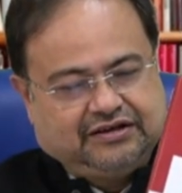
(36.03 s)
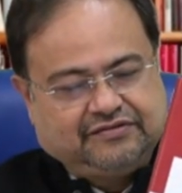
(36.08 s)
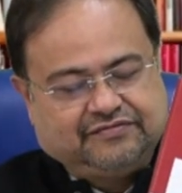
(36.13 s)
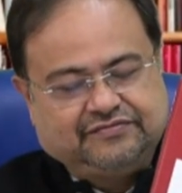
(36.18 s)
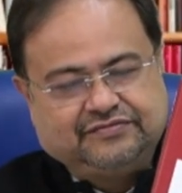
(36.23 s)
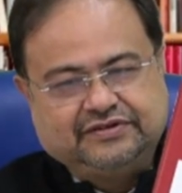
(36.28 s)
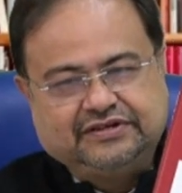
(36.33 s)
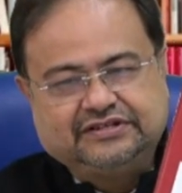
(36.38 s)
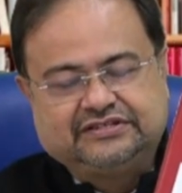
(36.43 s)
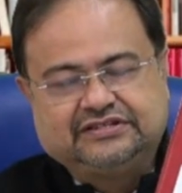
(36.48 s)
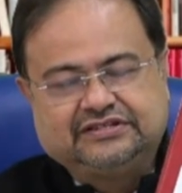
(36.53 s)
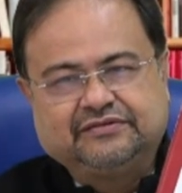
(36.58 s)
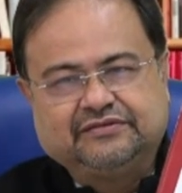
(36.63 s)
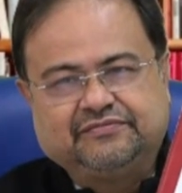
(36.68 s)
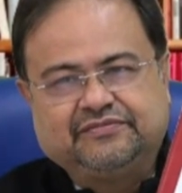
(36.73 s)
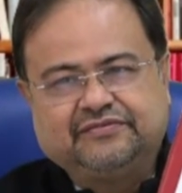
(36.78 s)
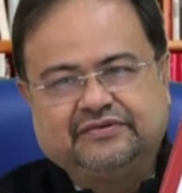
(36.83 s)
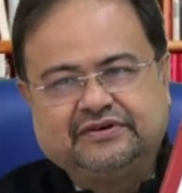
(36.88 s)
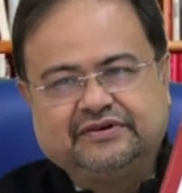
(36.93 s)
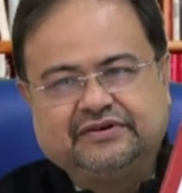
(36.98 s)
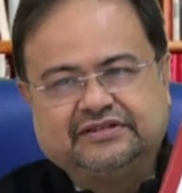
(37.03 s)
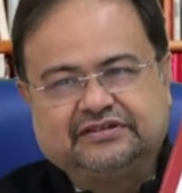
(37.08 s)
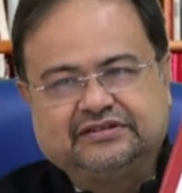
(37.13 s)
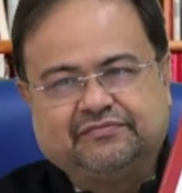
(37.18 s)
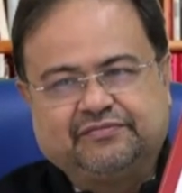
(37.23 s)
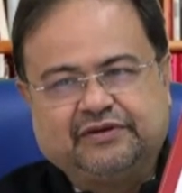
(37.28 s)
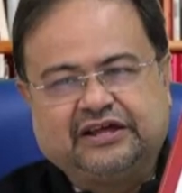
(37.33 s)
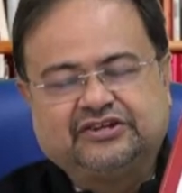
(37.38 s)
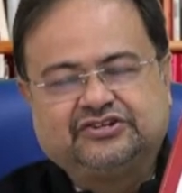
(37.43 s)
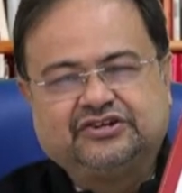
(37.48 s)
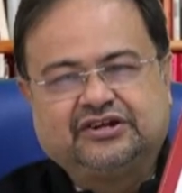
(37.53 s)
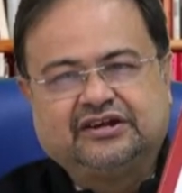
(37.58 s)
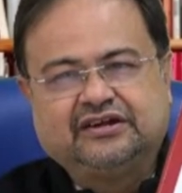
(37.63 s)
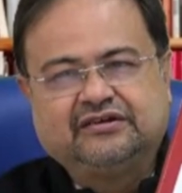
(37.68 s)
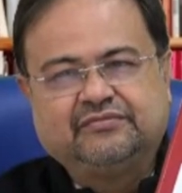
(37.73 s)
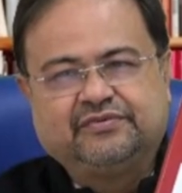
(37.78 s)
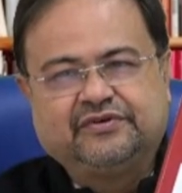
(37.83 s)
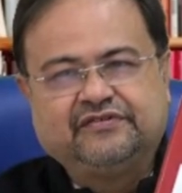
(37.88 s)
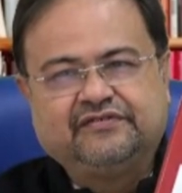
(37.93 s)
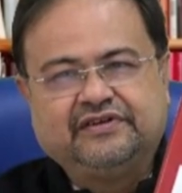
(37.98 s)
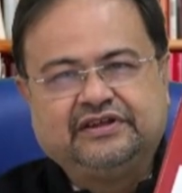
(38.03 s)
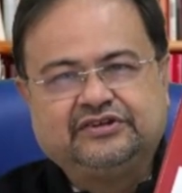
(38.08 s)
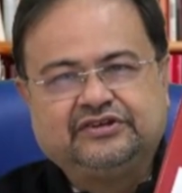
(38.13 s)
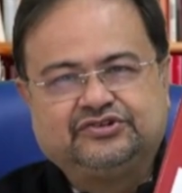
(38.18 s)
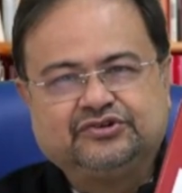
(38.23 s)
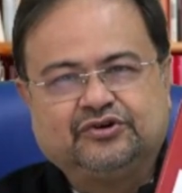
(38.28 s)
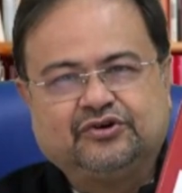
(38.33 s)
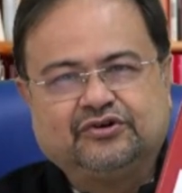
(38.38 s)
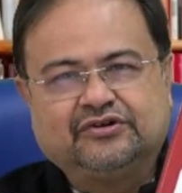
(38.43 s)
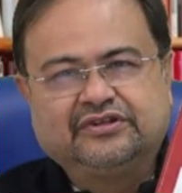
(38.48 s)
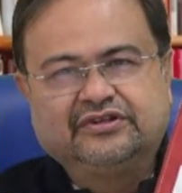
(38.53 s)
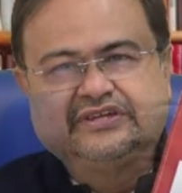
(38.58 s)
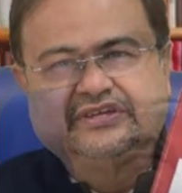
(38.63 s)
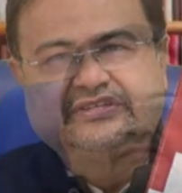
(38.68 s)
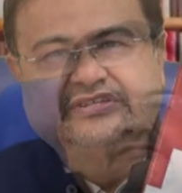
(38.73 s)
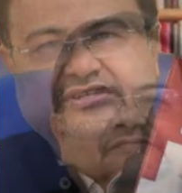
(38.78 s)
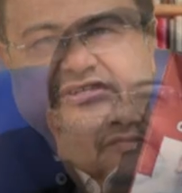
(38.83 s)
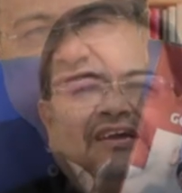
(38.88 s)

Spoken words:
it's a pleasure and a privilege to hold this.